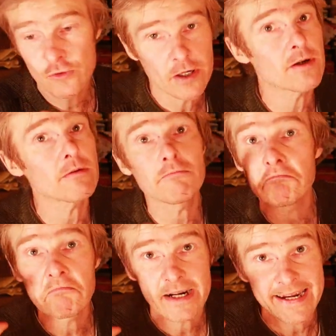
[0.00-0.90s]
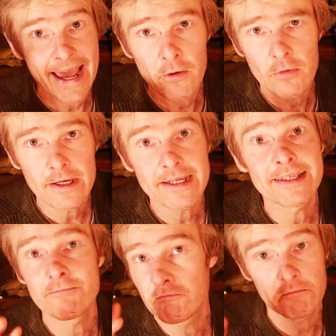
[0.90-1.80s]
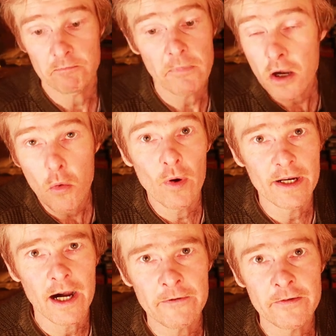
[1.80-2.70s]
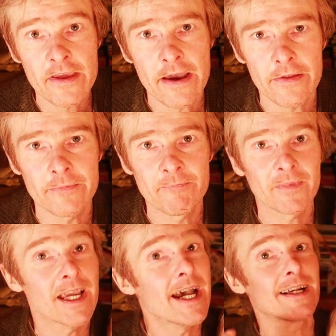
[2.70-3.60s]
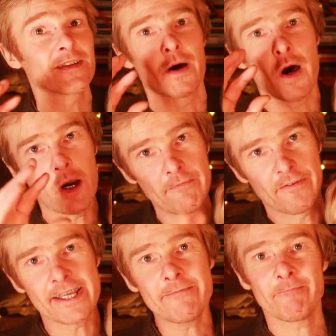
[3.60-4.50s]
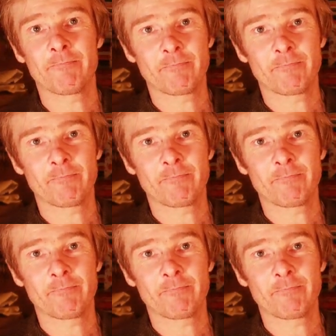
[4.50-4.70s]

drunk now one after the other. So hopefully